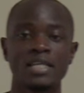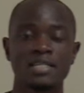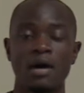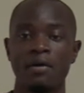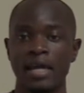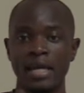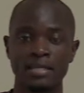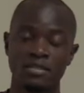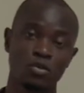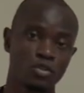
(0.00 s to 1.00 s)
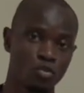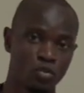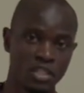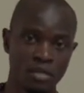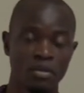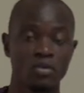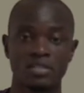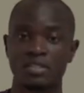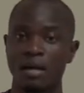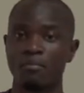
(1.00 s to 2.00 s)
that our n is equals to 3
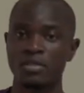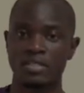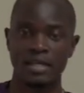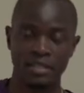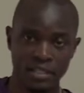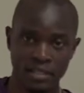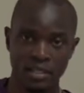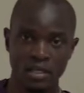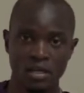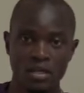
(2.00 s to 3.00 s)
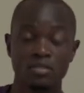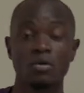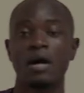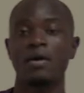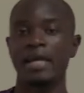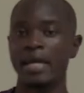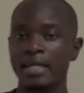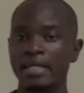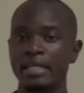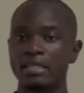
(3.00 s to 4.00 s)
because carbons are 3. So our
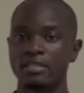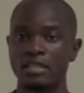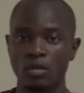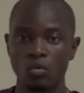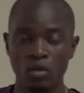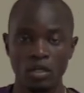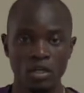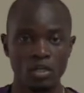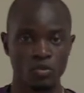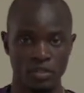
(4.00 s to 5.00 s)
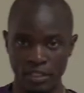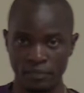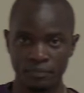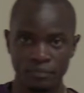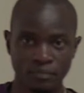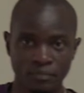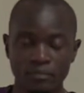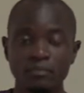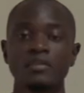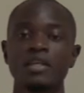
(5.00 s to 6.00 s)
n is equal to 3.
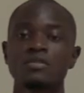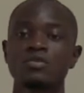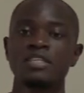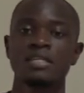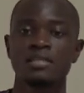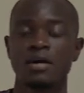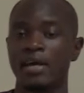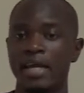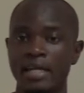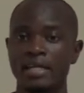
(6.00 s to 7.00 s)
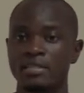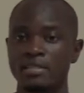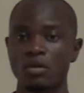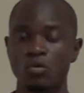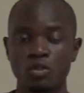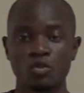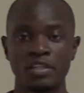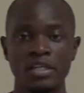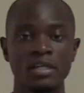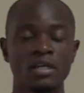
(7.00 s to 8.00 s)
So since our n is equal to
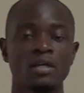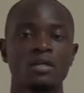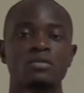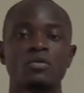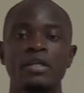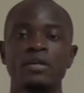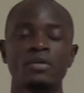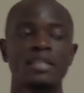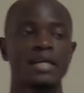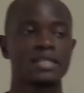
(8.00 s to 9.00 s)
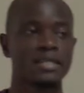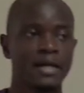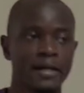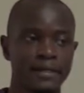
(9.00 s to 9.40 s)
3, so we'll know that